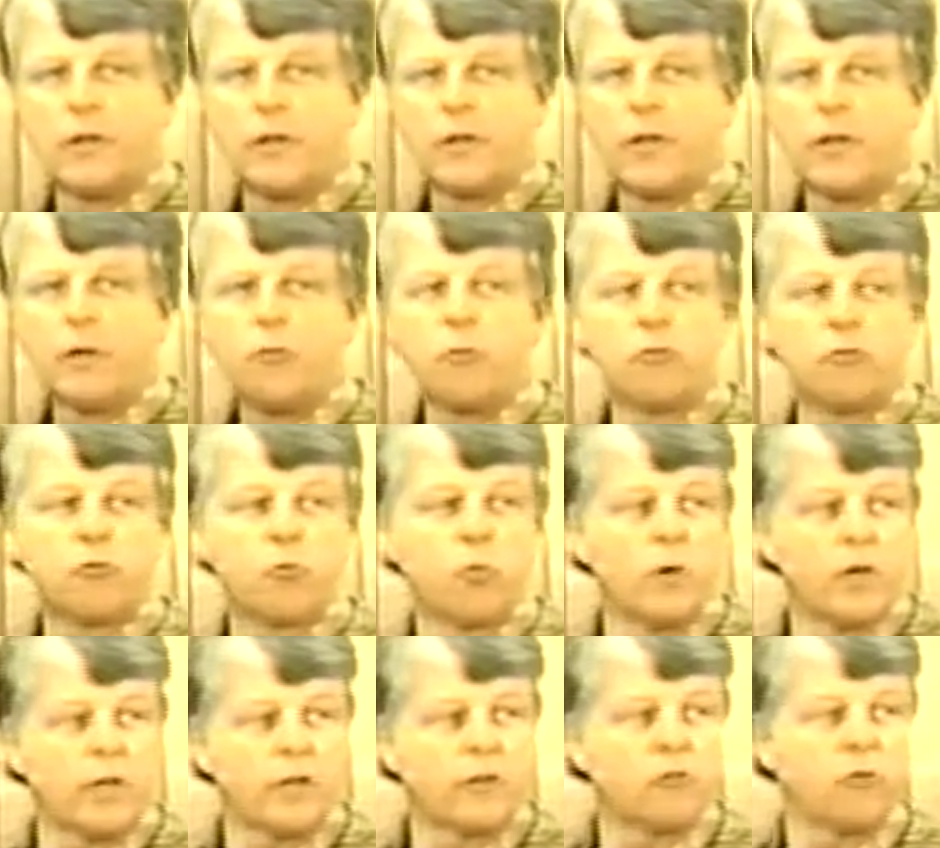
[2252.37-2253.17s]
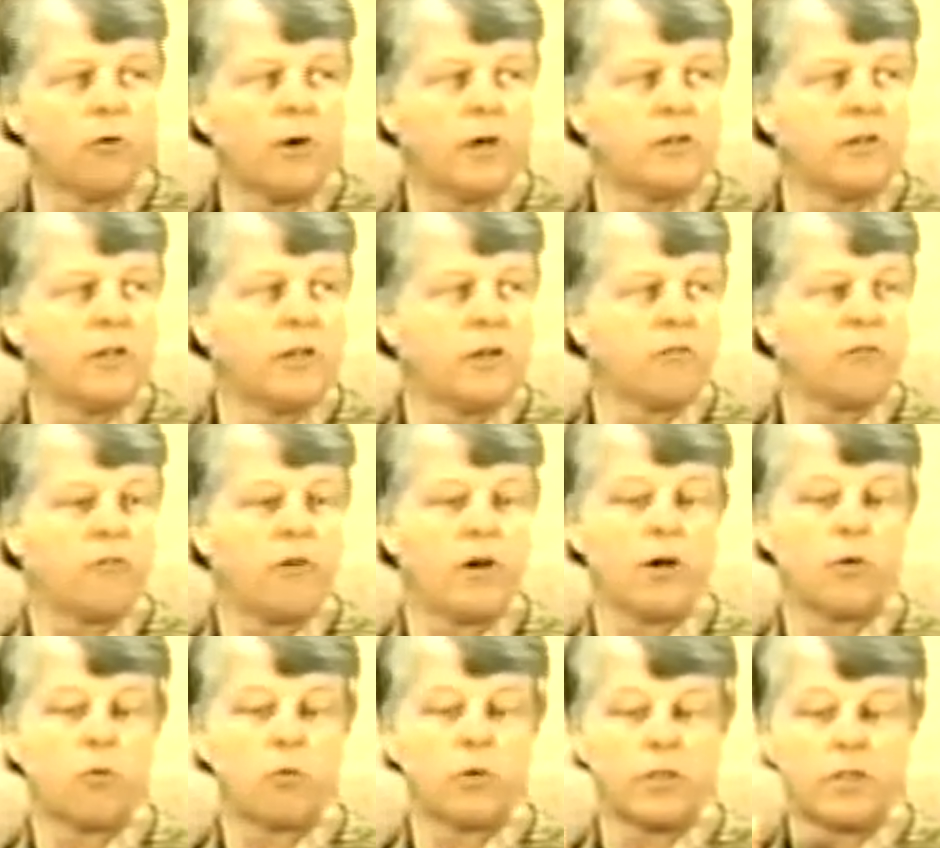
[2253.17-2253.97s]
He was willing to
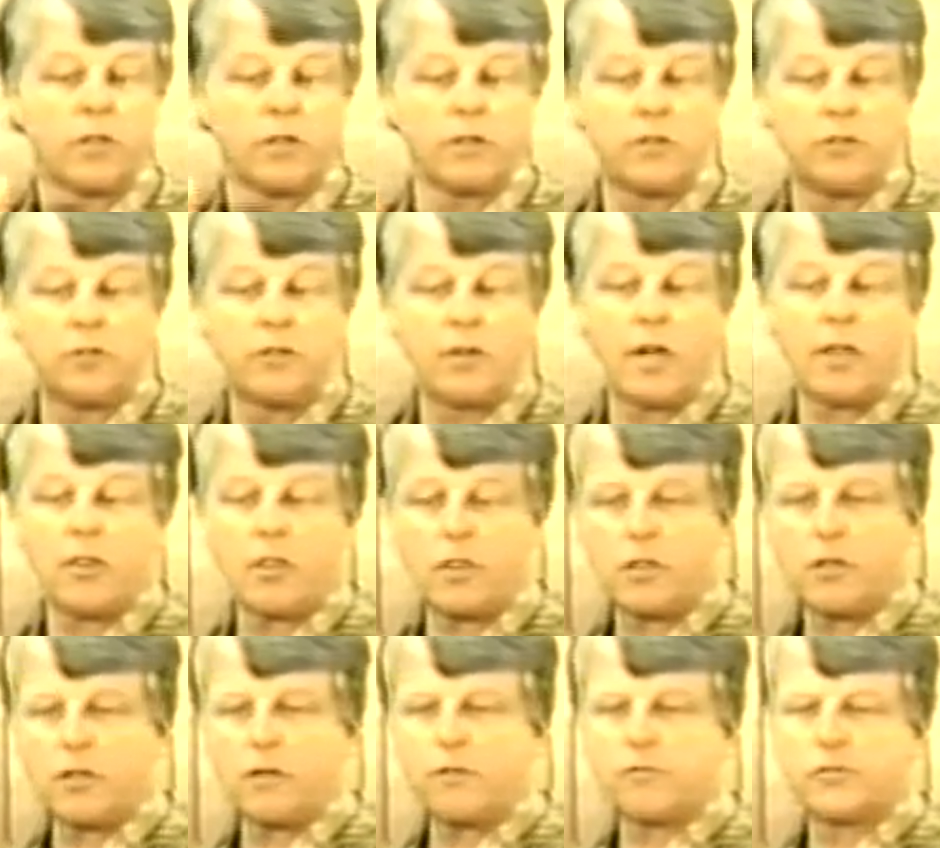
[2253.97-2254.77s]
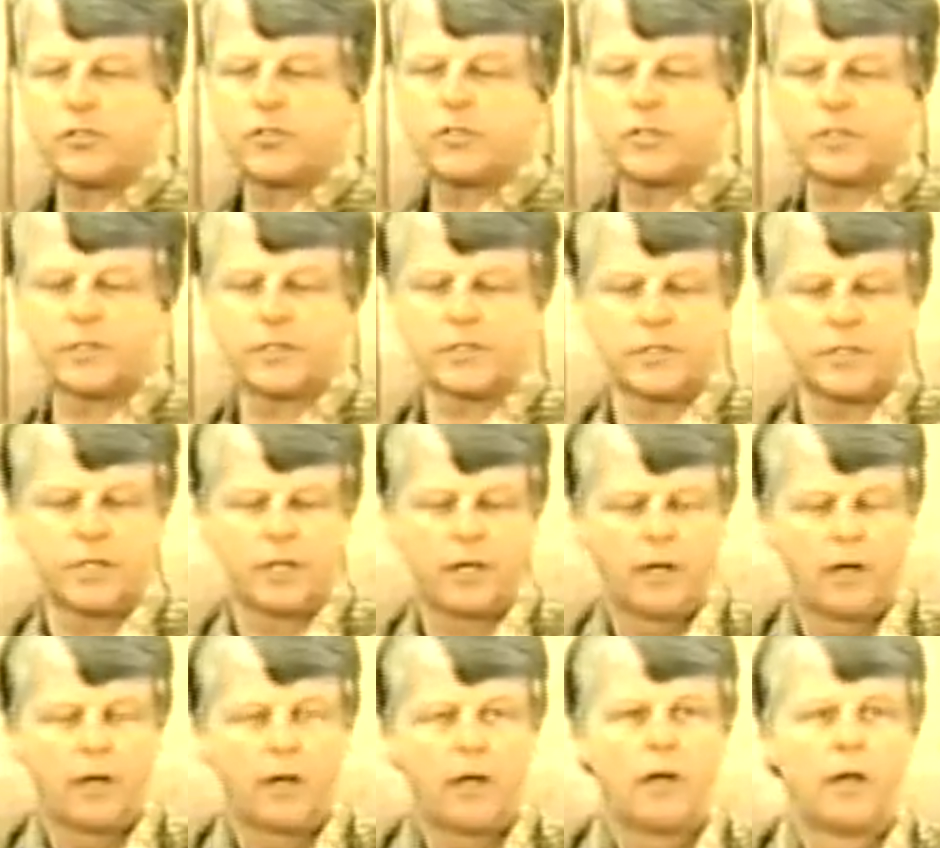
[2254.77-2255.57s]
identify with the death of Jesus.
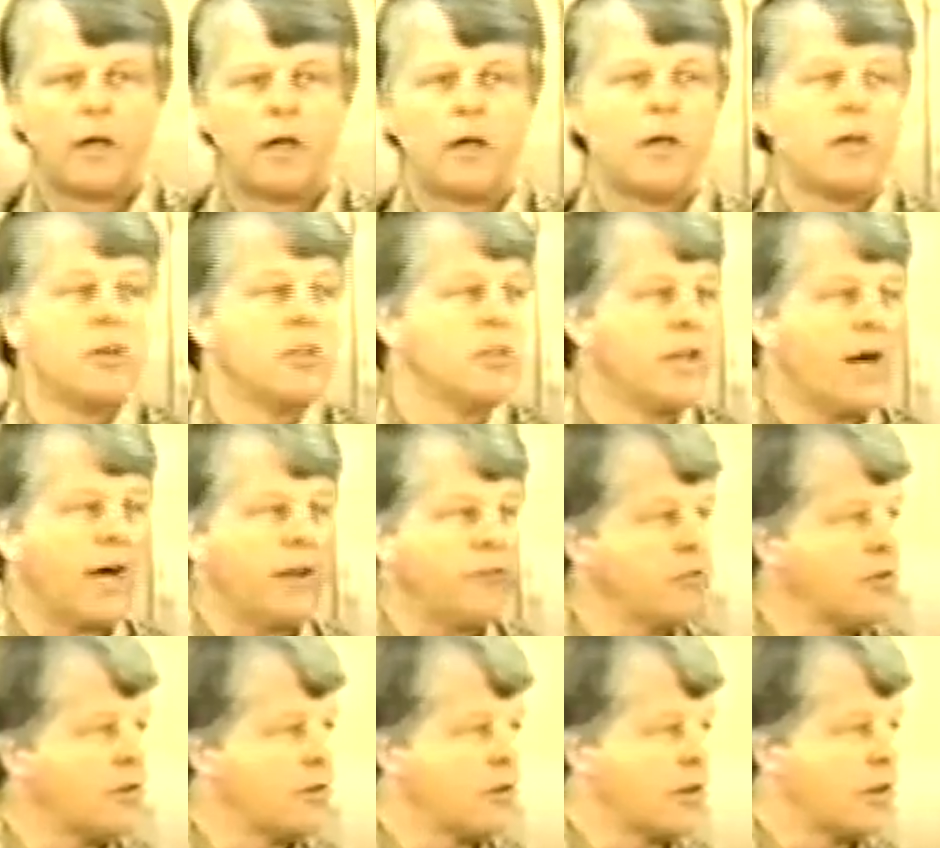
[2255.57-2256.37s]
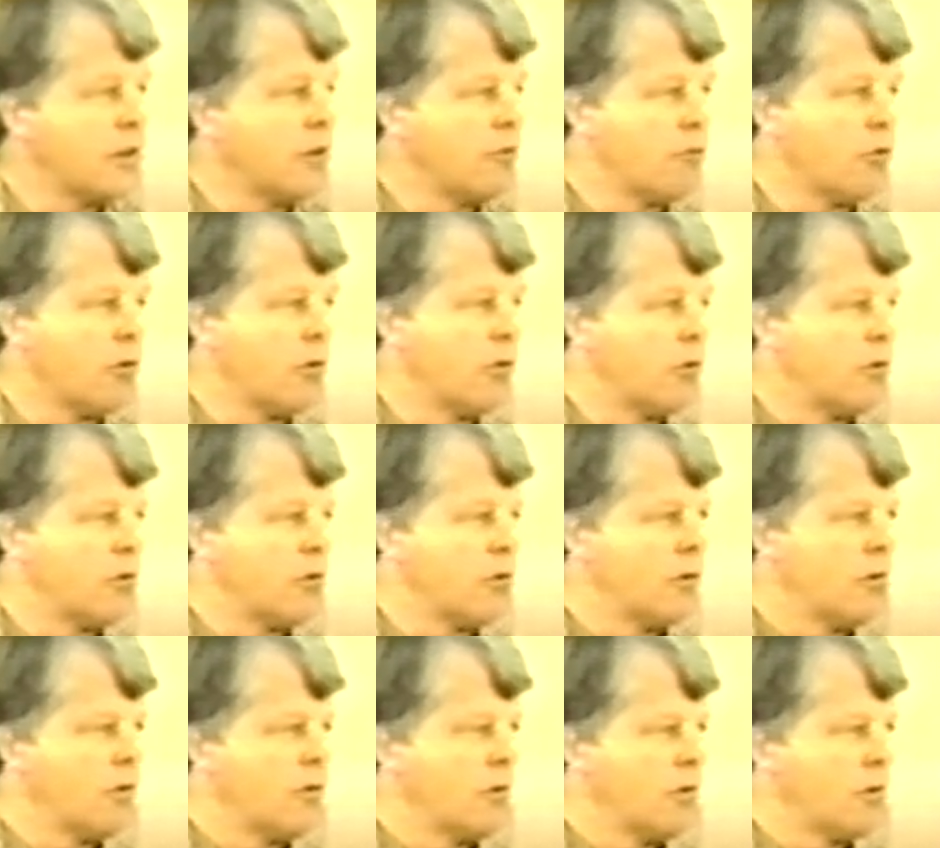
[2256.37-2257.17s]
That didn't convert
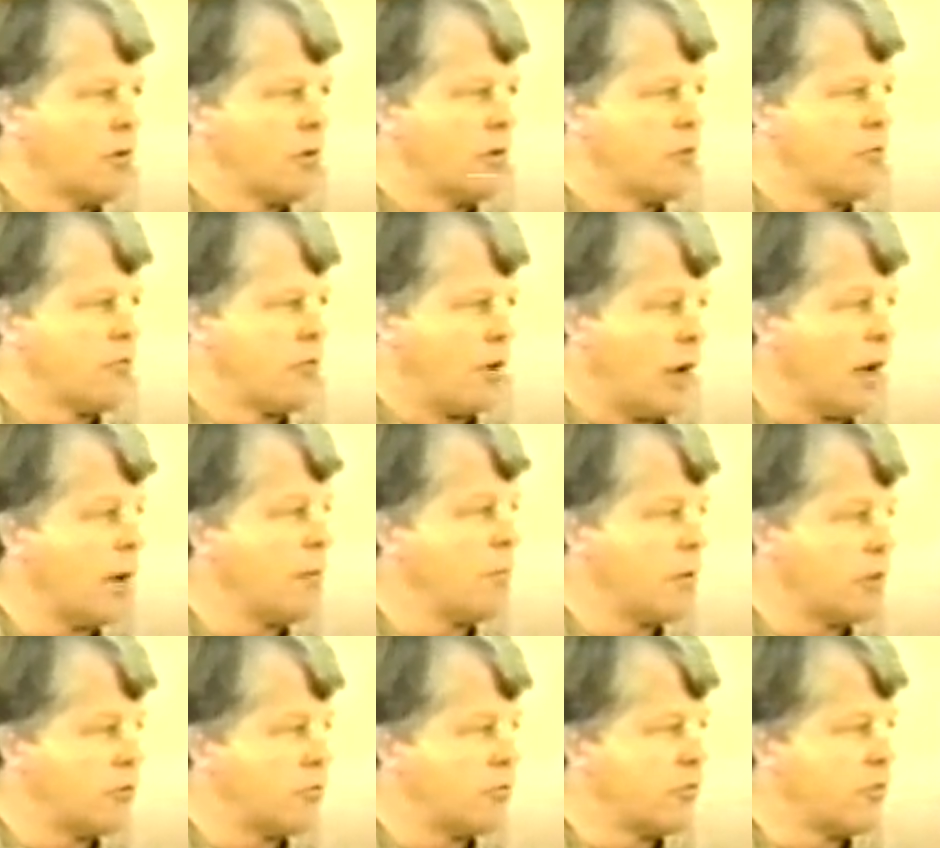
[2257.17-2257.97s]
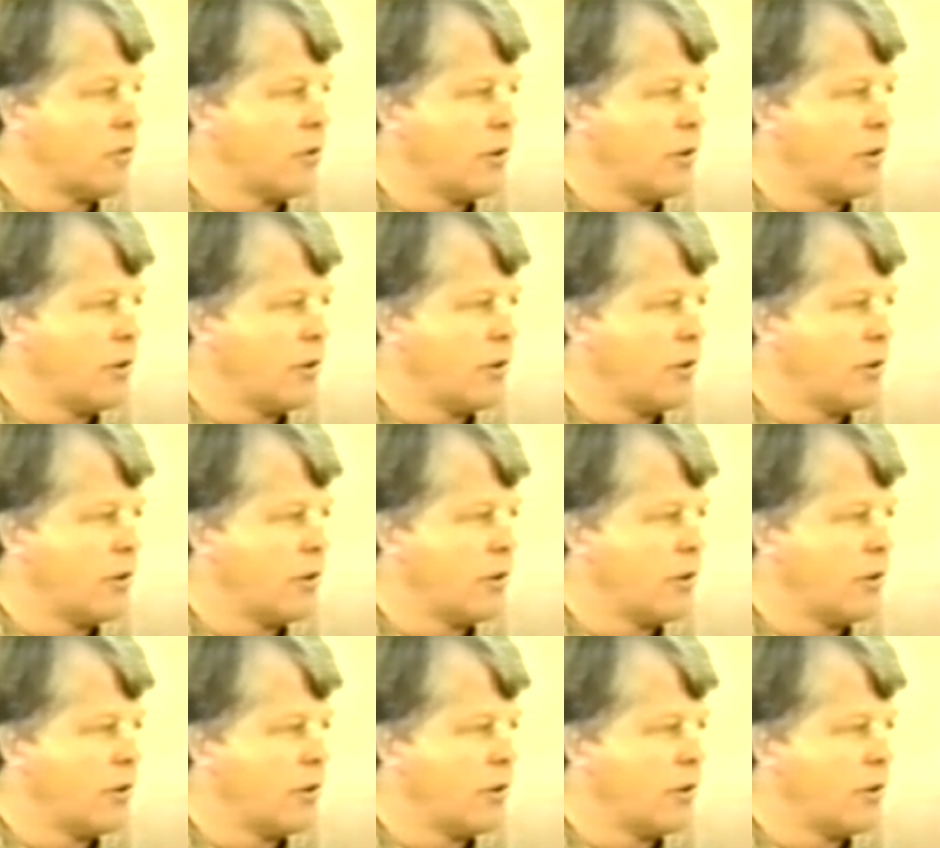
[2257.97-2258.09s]
Thomas.